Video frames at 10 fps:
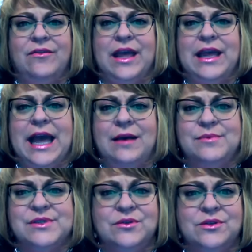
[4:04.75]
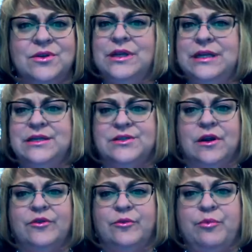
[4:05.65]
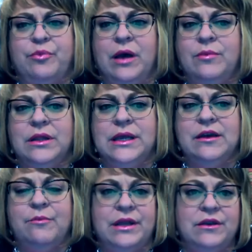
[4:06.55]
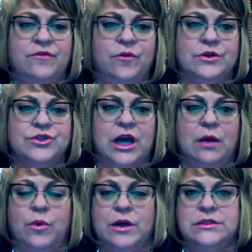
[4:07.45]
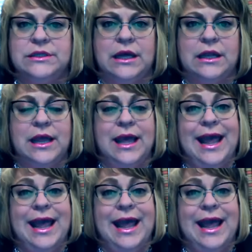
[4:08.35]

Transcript: They absolutely deserve to be publicly commended for a job well done,